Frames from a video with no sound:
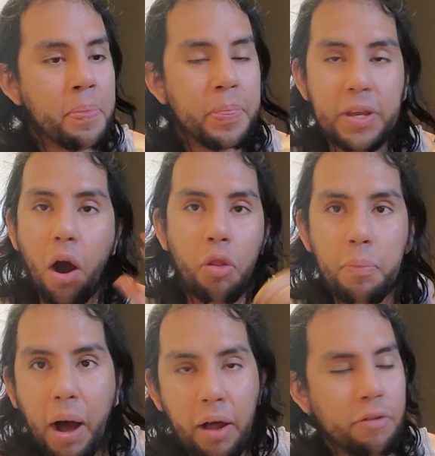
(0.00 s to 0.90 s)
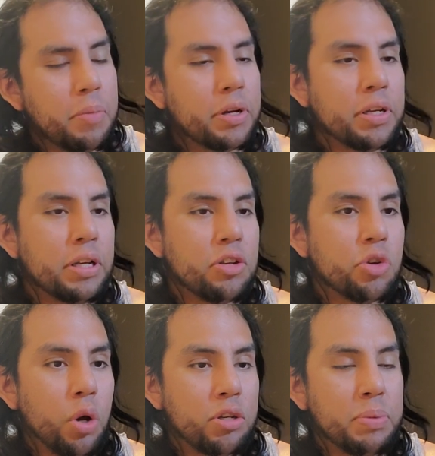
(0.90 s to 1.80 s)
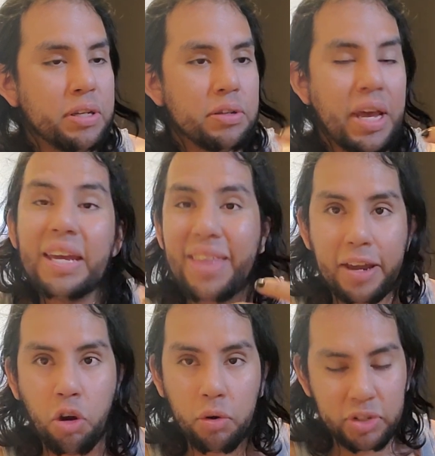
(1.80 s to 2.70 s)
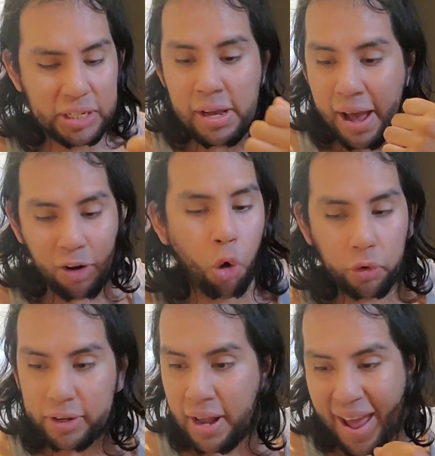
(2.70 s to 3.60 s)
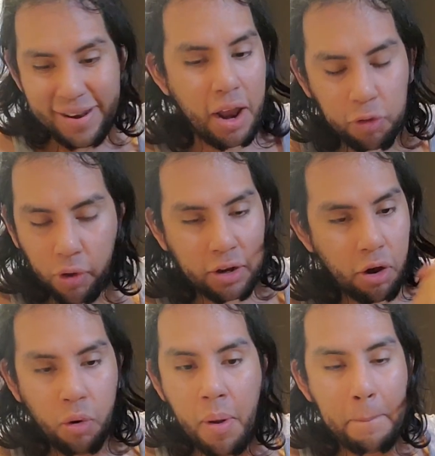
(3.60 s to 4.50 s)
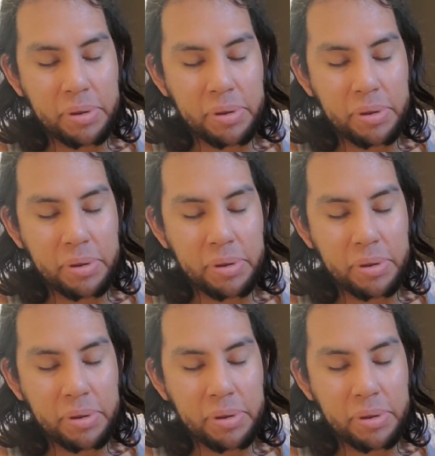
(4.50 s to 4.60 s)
The other pile of money is going to be to take that currency and hold it and never let go